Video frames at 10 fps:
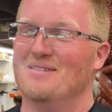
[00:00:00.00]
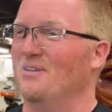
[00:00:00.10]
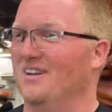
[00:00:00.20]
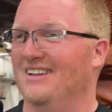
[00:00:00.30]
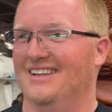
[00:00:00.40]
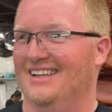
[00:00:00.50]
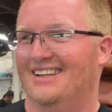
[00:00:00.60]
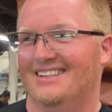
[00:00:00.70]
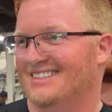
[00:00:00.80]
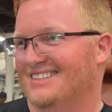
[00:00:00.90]
But it
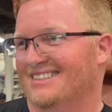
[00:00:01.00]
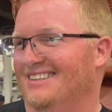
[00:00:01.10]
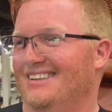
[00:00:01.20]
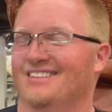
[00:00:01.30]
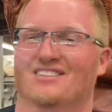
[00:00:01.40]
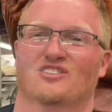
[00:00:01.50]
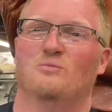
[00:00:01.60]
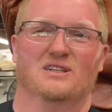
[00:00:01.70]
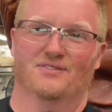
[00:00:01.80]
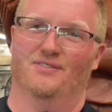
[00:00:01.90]
is it's so
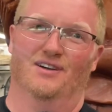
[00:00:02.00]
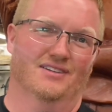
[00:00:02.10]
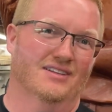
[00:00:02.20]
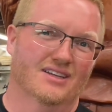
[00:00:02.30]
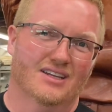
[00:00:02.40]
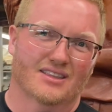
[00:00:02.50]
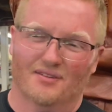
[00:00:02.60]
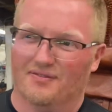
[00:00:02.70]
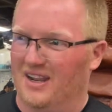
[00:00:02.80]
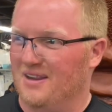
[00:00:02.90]
much fun. The
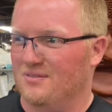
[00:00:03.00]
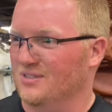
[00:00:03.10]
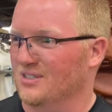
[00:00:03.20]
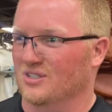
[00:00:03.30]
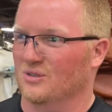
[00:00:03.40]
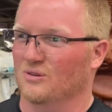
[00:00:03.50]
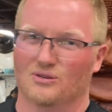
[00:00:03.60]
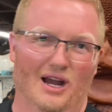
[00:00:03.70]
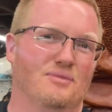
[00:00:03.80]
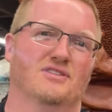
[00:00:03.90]
flavors are so
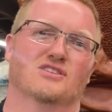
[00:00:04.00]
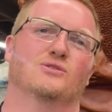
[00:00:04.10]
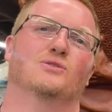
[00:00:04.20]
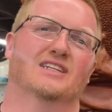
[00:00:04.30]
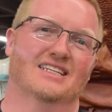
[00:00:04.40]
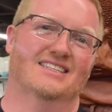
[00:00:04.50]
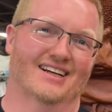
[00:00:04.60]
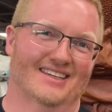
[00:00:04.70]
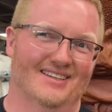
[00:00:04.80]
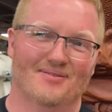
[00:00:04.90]
cool. I went to school in
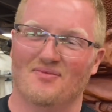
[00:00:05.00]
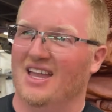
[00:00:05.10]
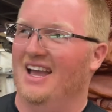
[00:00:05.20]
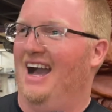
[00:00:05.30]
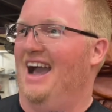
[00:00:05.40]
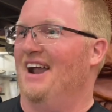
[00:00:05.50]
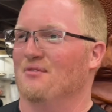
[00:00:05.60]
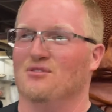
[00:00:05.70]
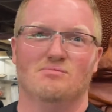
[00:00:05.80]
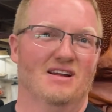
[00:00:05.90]
Kentucky. I had a
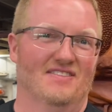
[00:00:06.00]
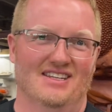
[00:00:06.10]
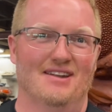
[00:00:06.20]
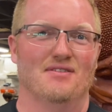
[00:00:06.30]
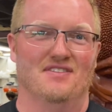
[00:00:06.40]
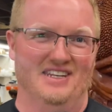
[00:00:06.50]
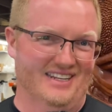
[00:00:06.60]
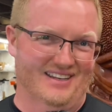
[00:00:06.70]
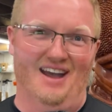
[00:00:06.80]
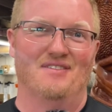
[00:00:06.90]
roommate that never even
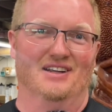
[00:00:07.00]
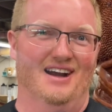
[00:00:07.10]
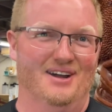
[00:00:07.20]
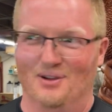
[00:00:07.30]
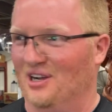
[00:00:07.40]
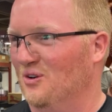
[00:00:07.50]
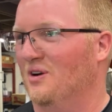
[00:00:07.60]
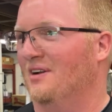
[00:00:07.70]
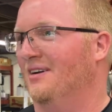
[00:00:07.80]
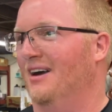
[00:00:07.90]
eaten an avocado. I grew
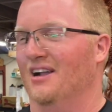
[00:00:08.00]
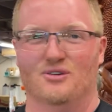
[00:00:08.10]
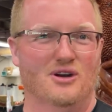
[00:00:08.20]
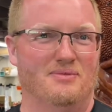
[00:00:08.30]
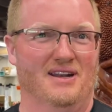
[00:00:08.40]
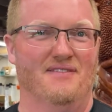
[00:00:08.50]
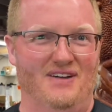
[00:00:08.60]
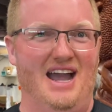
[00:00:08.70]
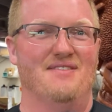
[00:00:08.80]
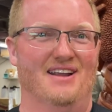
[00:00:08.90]
on a I grew up on a
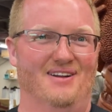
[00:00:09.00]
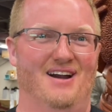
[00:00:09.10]
five acre